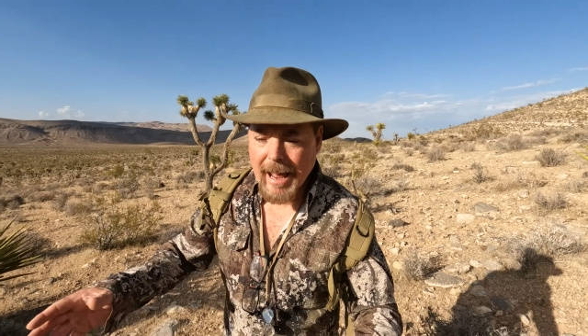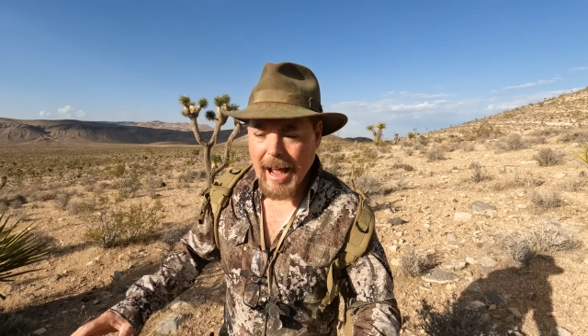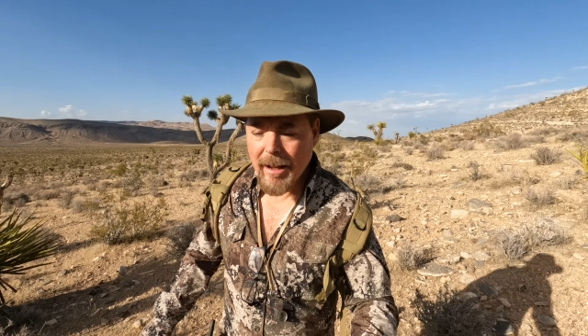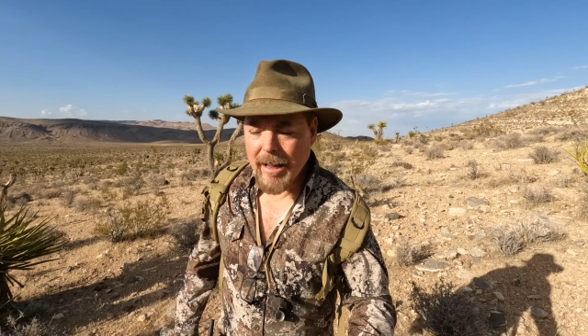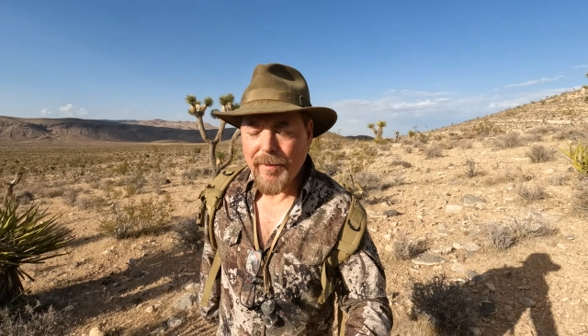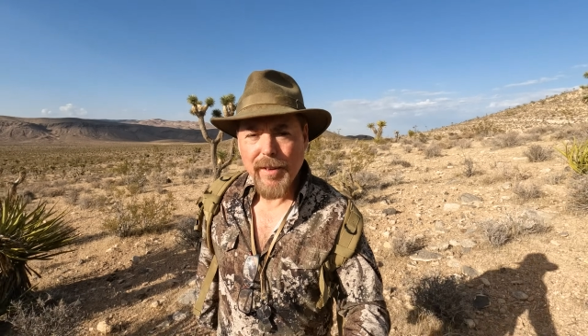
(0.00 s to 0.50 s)

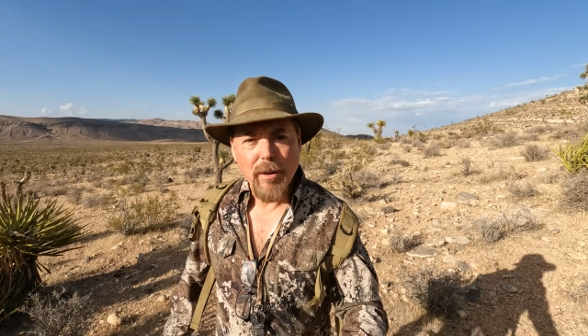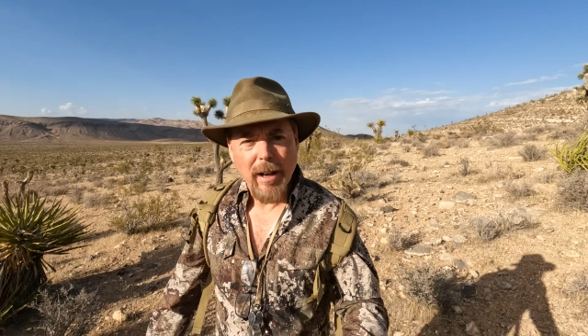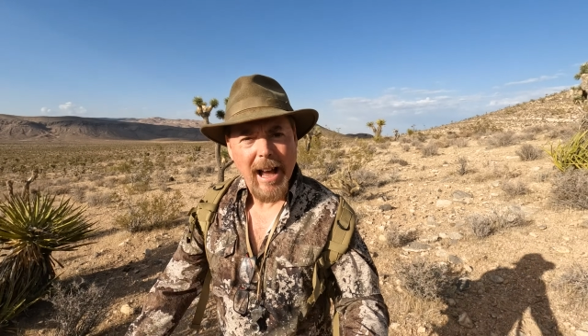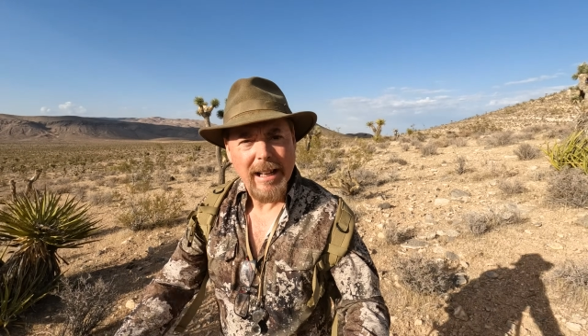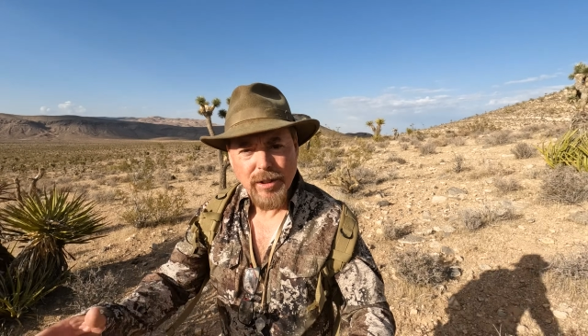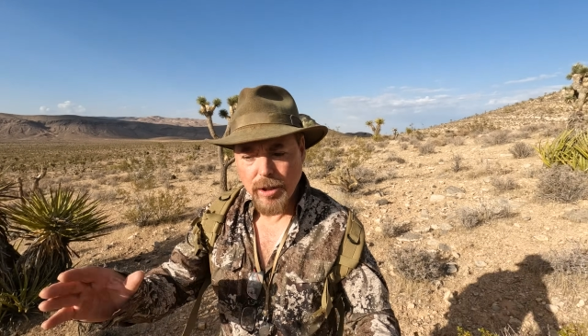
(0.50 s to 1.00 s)
Now, if you
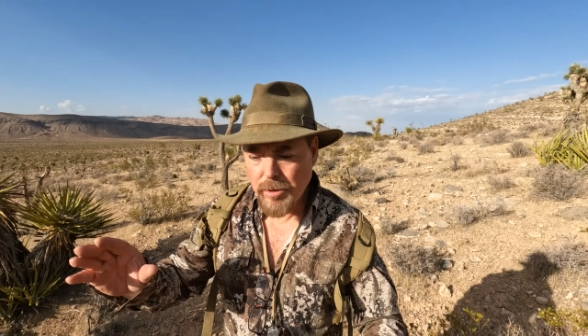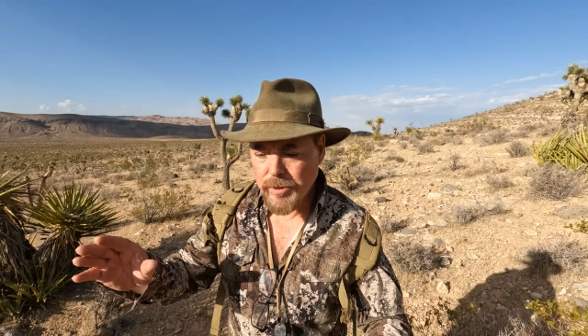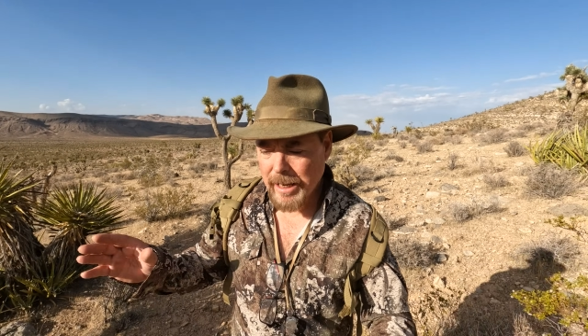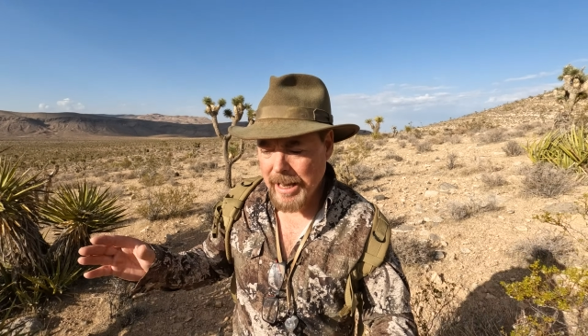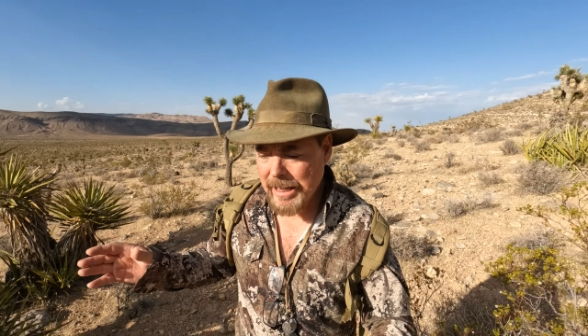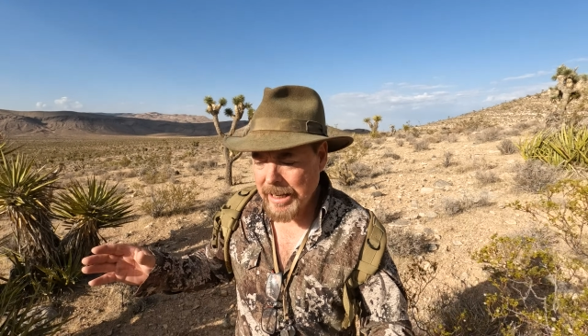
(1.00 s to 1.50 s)
guys
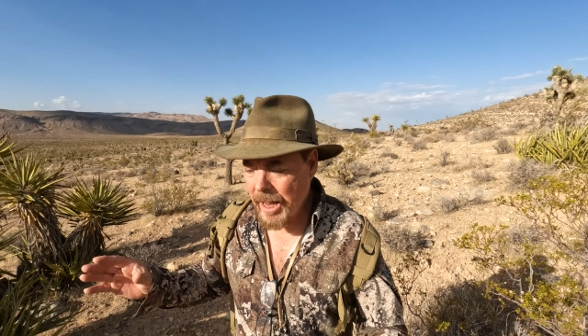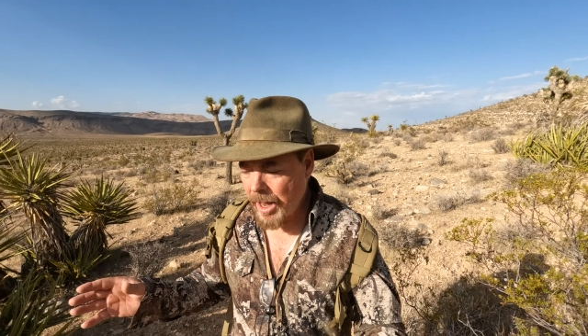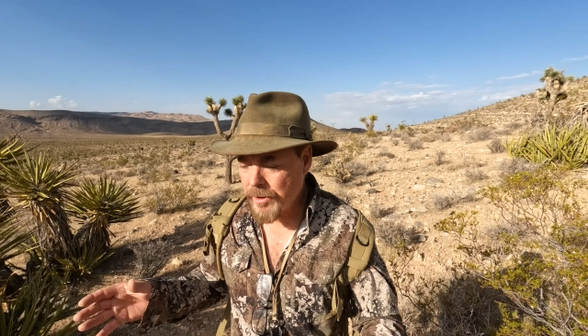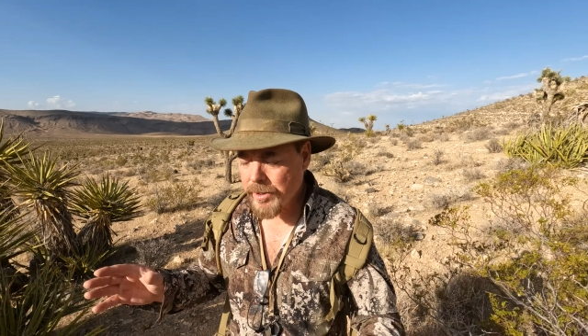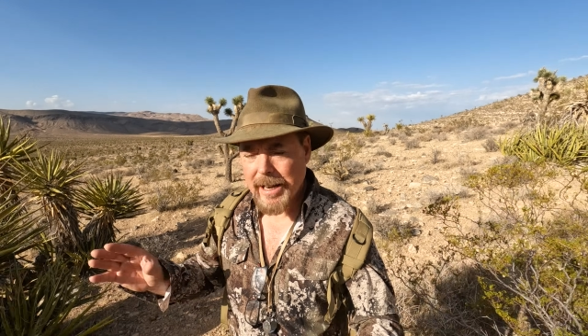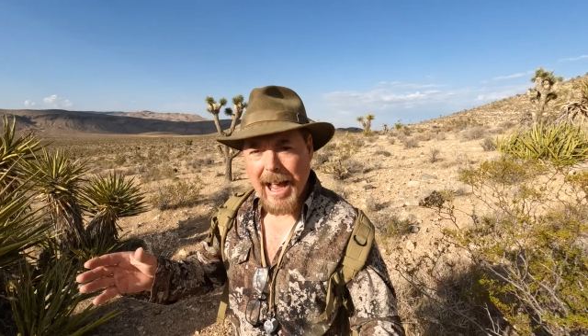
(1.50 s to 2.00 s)
use any
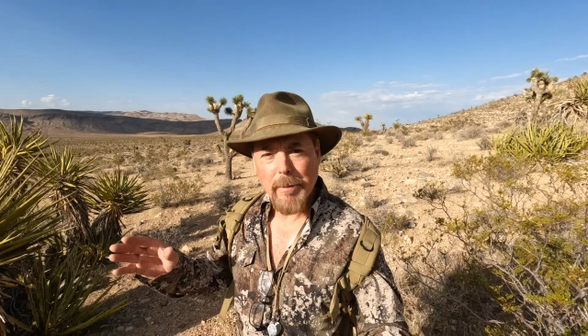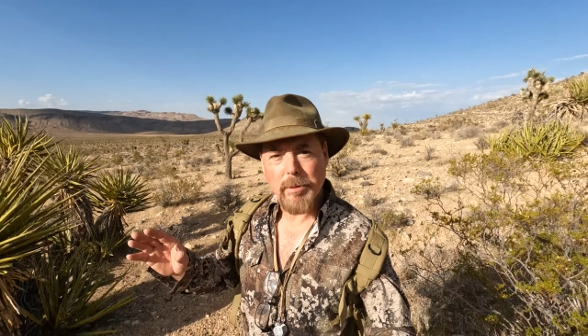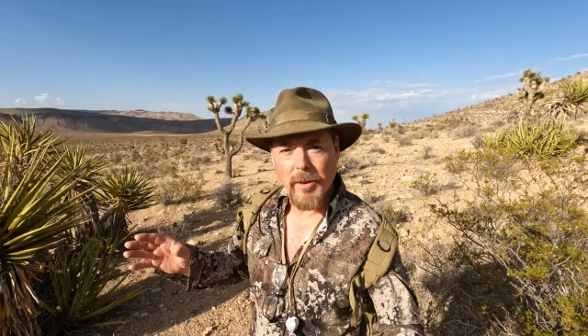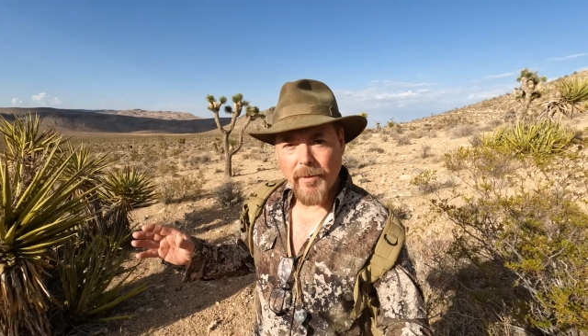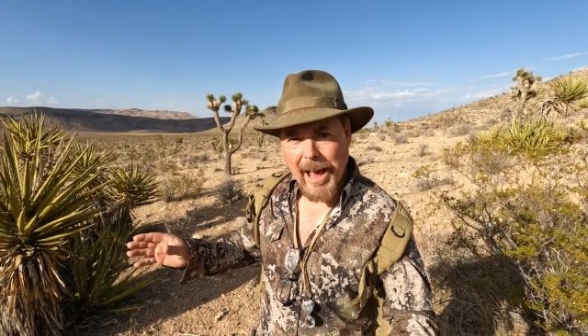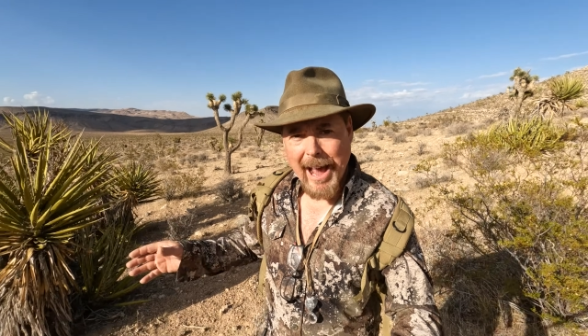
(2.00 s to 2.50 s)
other
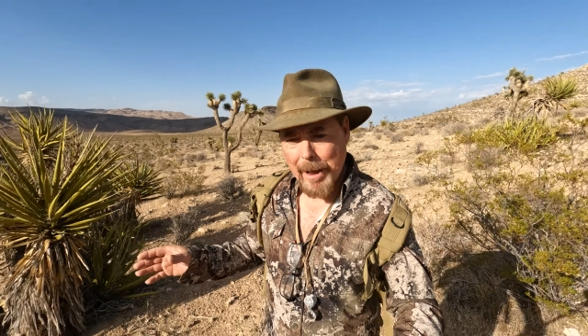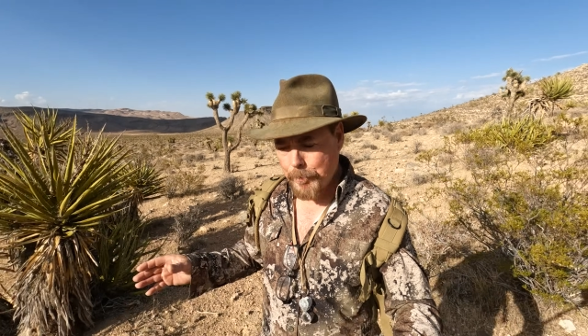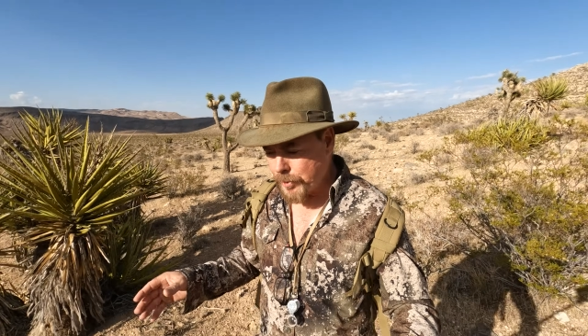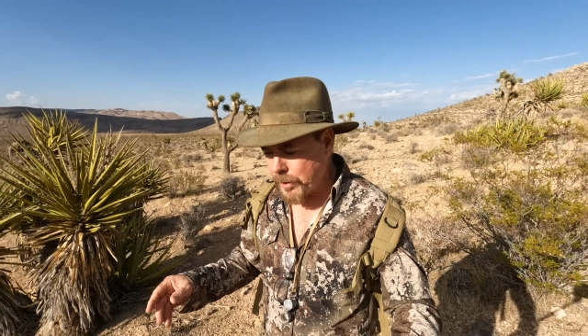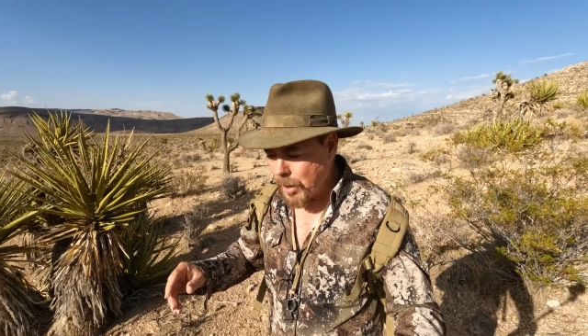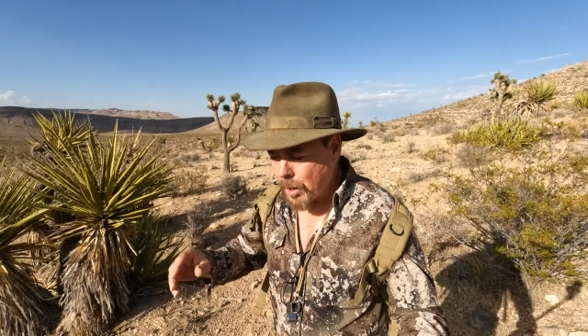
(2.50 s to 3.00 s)
types of
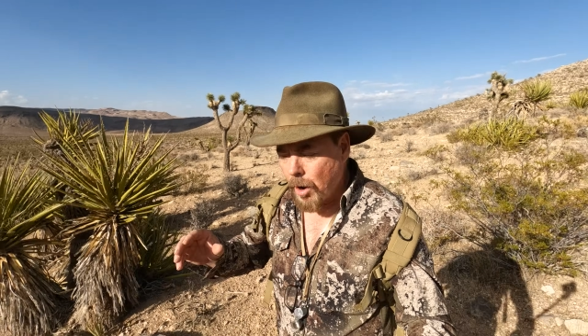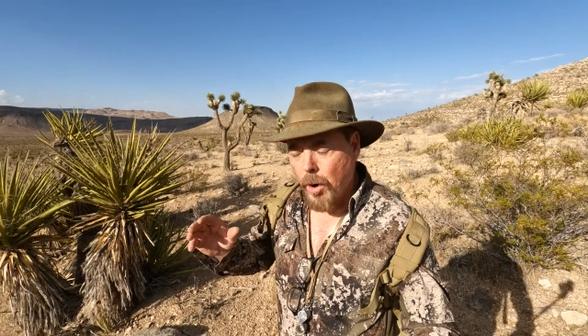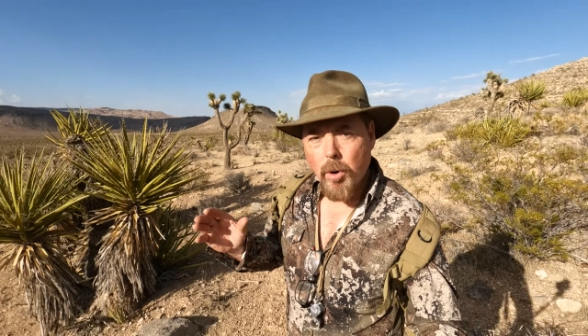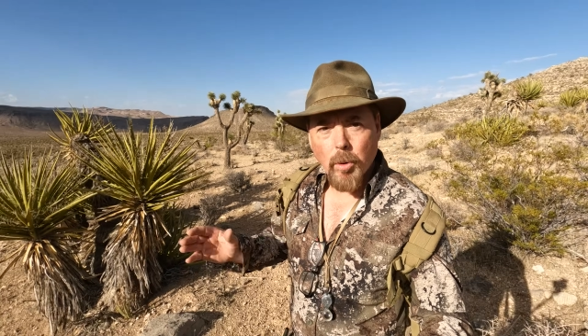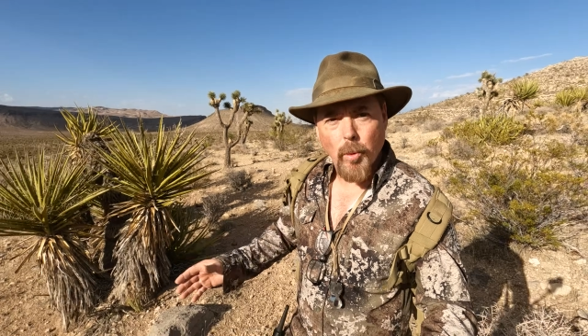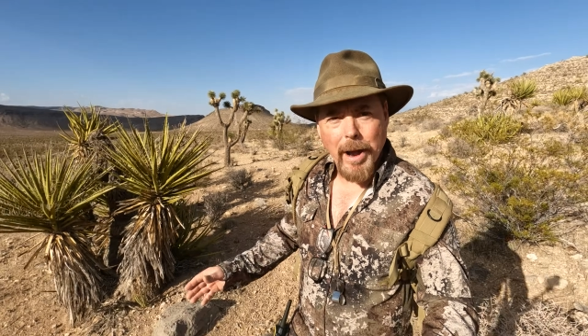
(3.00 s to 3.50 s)
apps or